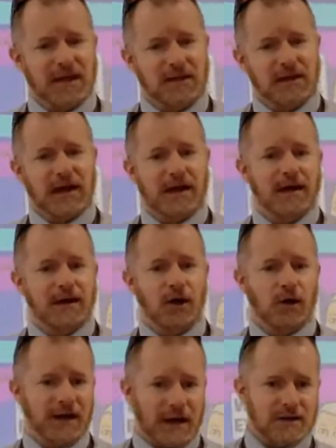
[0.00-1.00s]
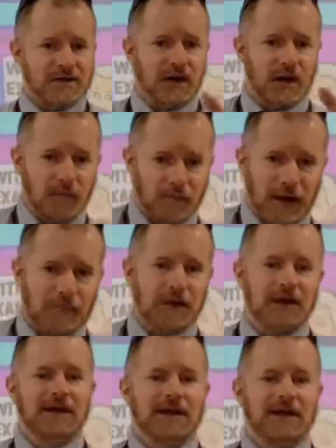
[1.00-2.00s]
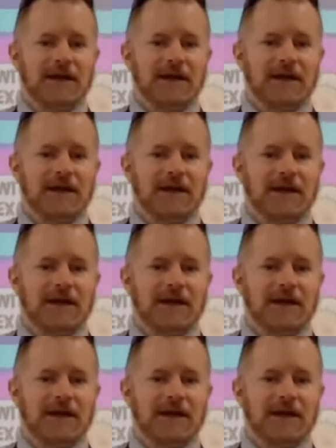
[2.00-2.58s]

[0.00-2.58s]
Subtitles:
they are known as publicly listed